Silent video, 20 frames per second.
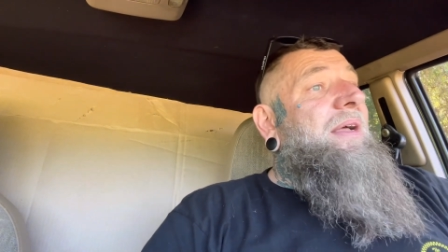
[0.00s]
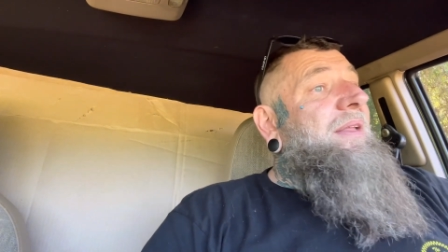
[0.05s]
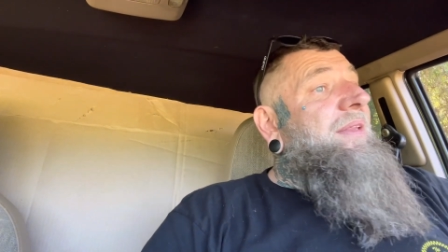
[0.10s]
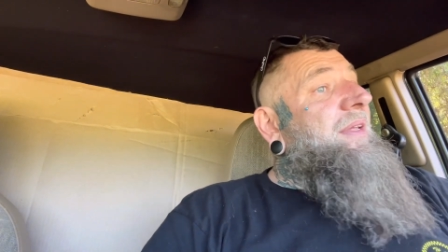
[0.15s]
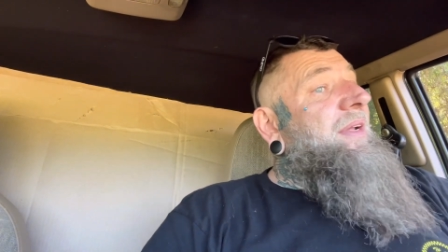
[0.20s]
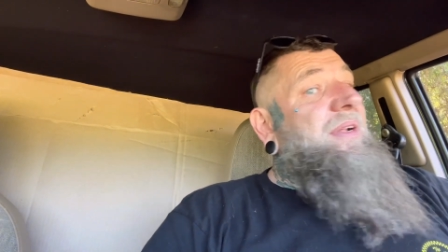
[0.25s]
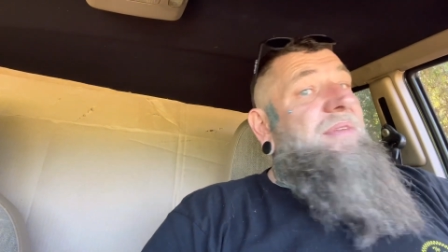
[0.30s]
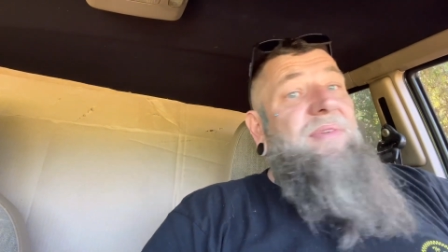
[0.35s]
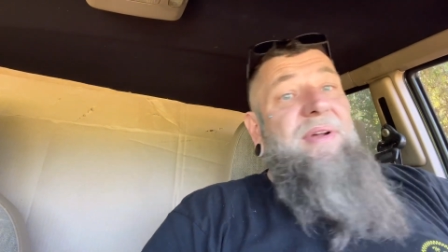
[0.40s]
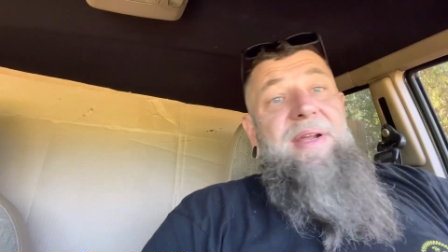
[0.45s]

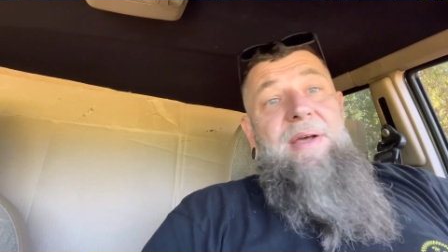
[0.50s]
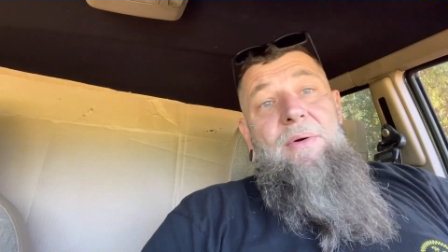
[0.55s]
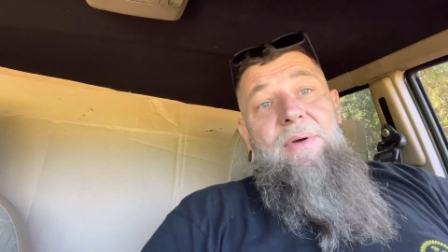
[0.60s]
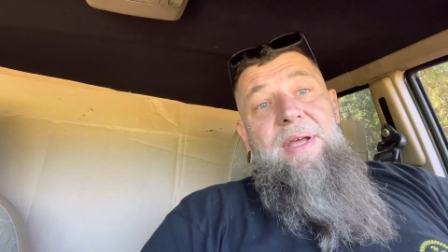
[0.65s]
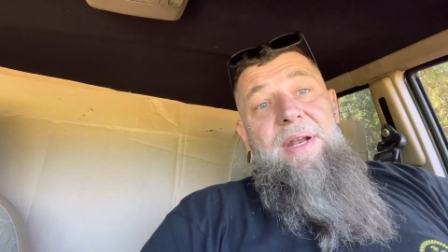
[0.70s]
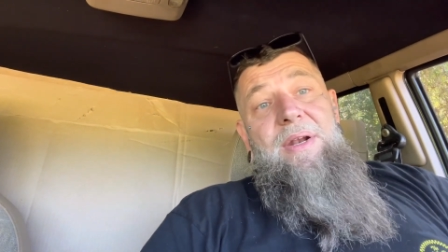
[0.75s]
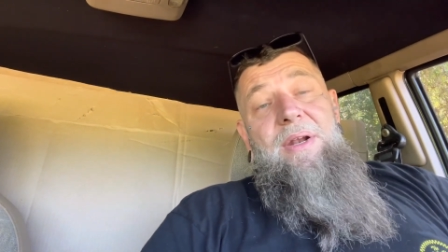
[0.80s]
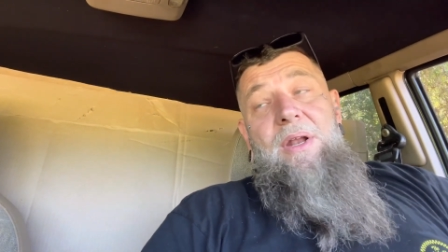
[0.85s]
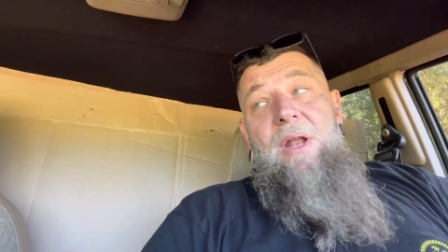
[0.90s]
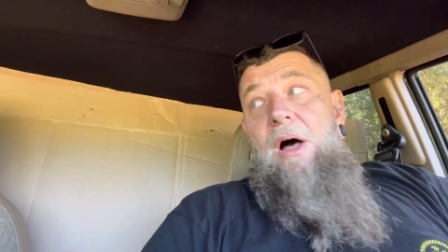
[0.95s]
this video
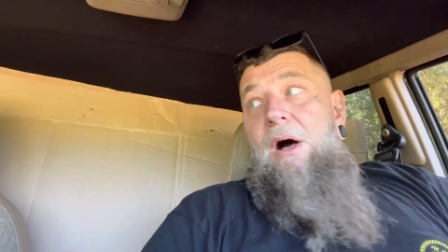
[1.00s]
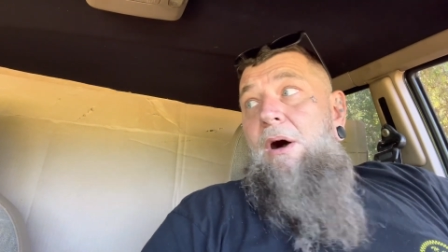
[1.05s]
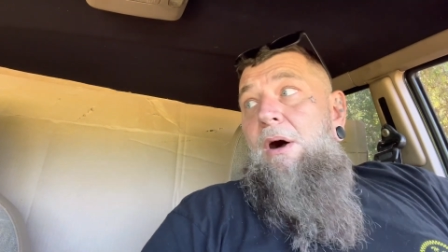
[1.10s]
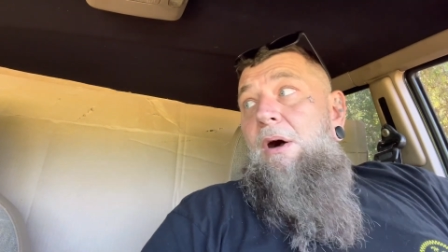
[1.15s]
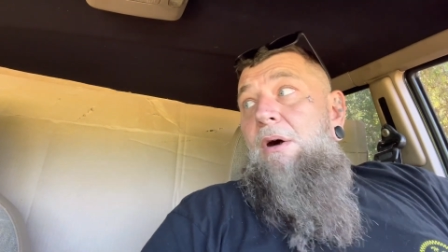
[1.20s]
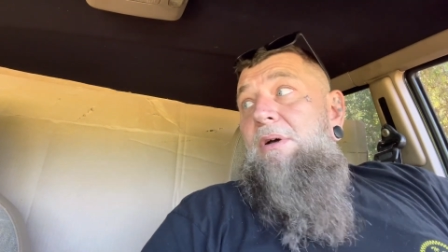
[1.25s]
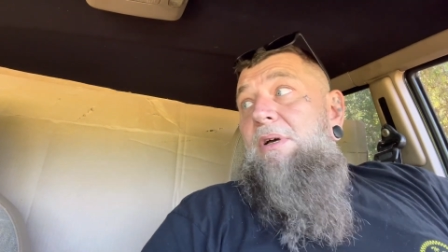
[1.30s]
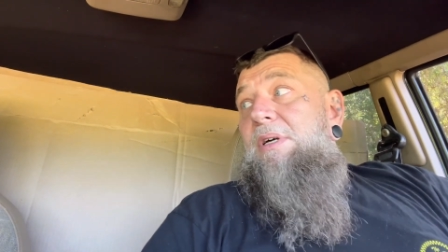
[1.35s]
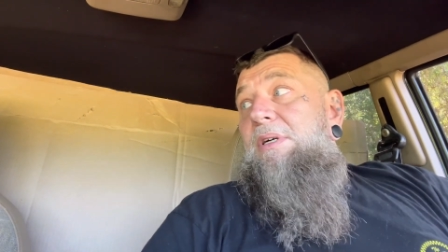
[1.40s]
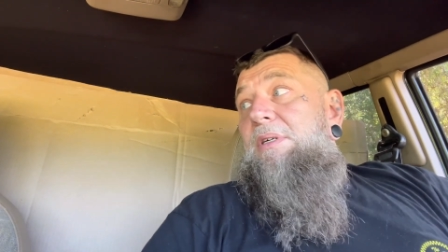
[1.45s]
getting
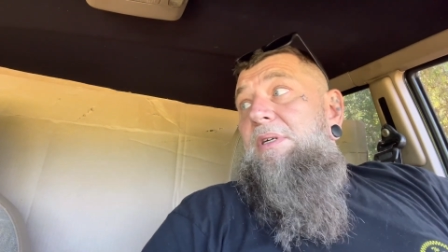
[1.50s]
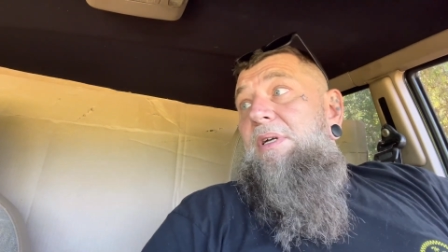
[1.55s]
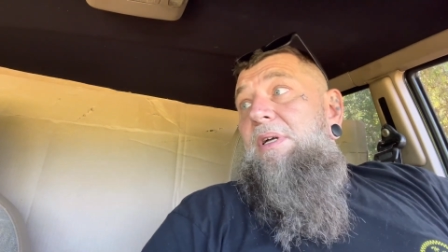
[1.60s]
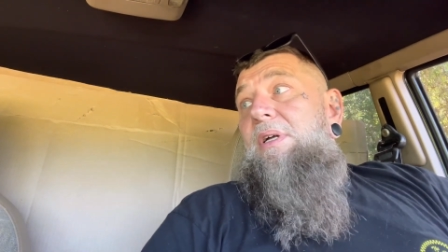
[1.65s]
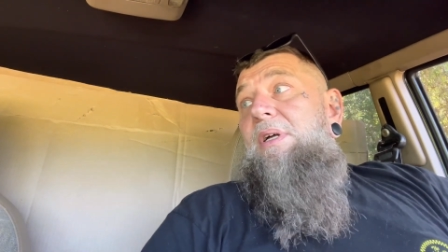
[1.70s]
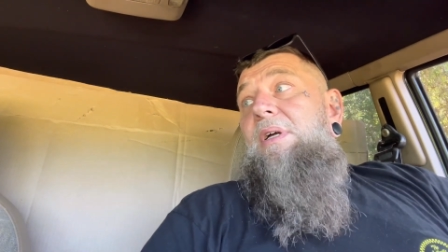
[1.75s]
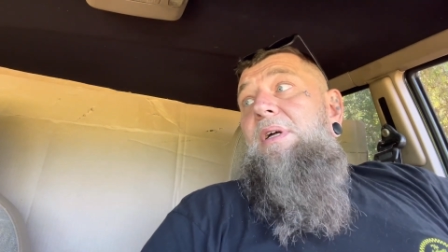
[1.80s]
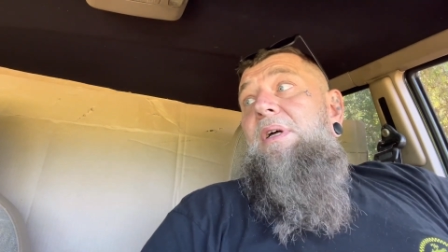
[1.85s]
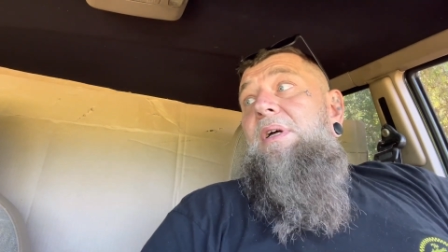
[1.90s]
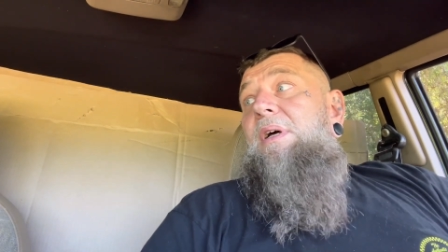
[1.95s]
long,
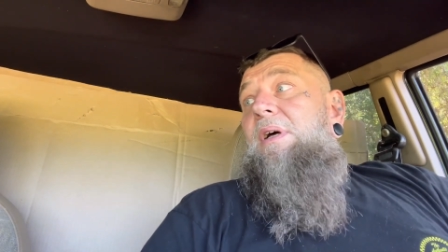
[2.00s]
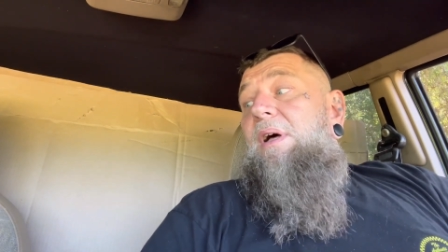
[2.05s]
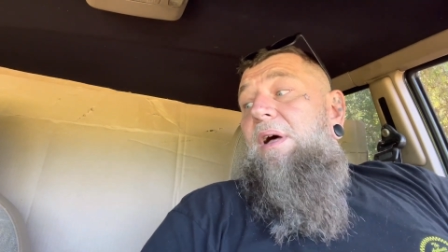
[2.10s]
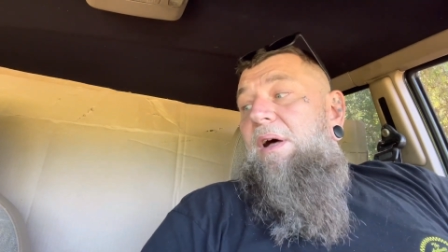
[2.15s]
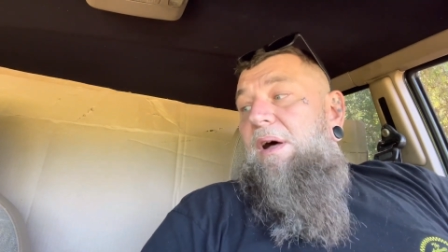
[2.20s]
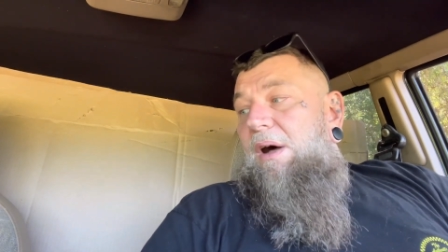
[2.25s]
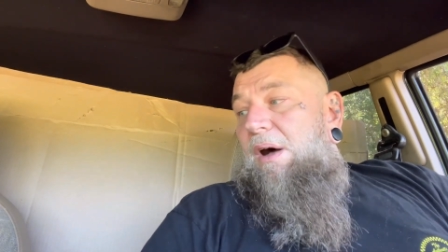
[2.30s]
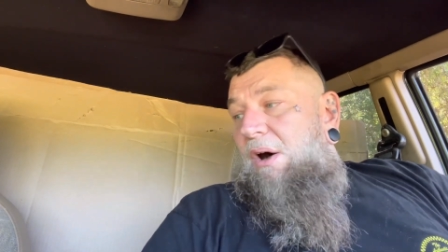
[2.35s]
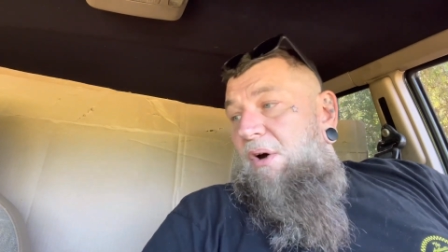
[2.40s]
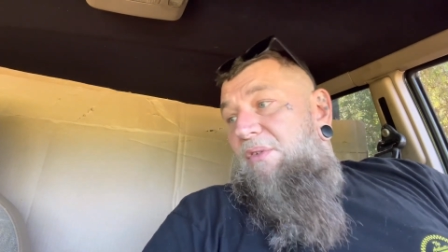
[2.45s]

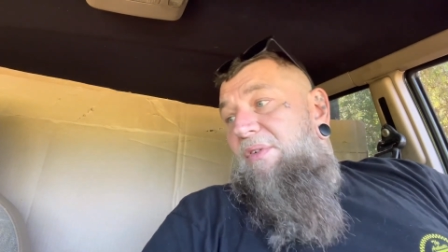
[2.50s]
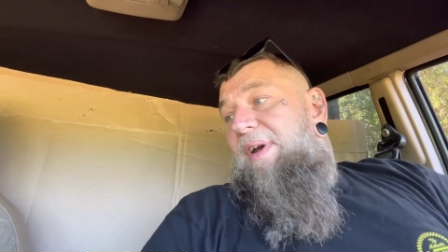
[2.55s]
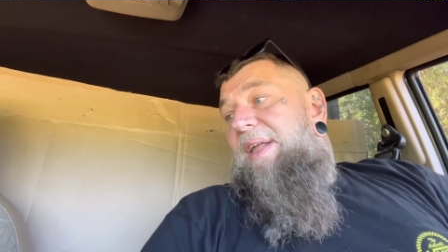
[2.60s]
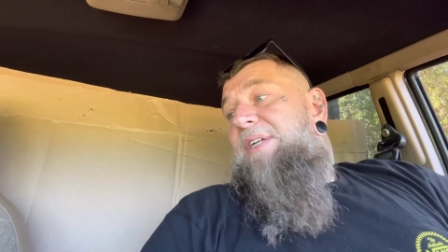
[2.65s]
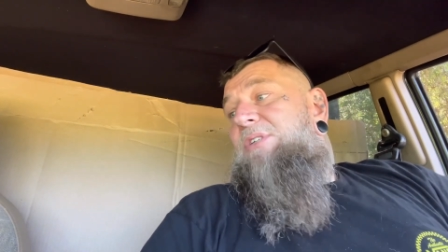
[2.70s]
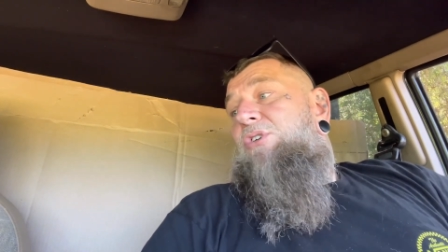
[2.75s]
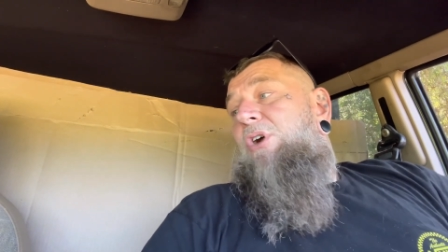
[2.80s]
overly